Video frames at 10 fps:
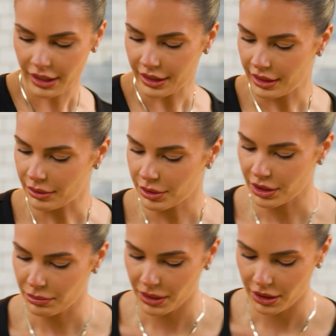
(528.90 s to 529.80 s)
And now we're
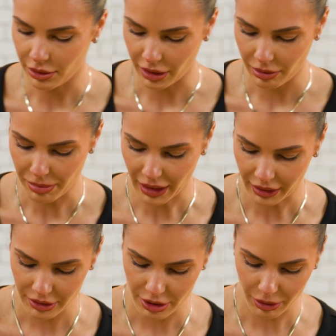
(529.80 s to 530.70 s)
gonna be going
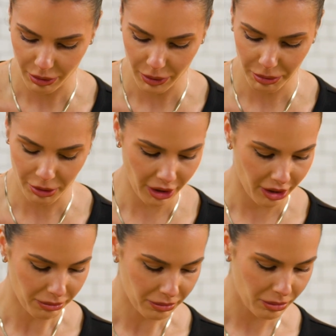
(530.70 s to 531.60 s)
back to our whipped
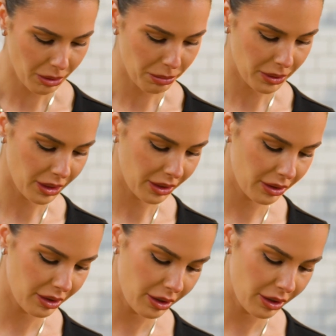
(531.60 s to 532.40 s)
cream and putting